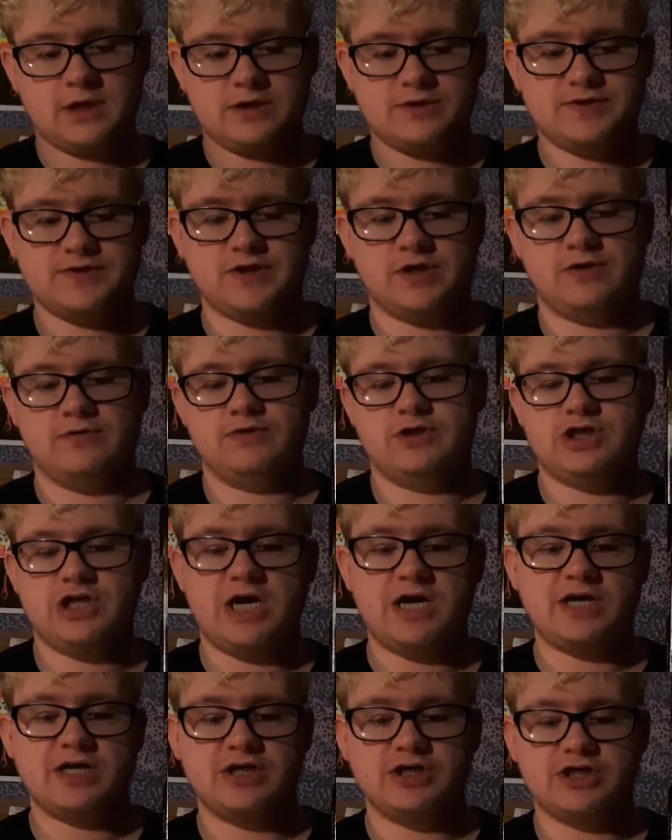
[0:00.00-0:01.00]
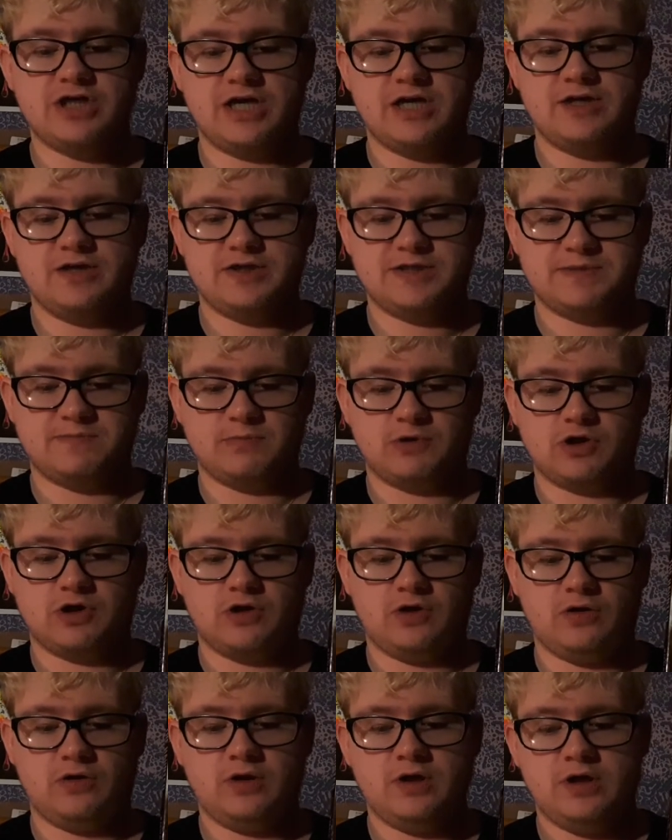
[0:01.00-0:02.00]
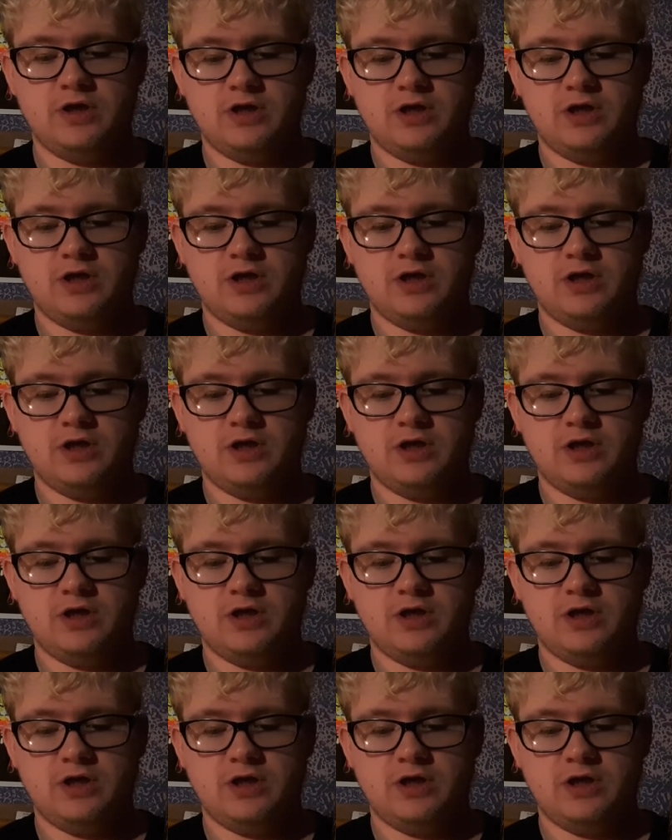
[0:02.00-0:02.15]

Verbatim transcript: So Jack and Janet Smurl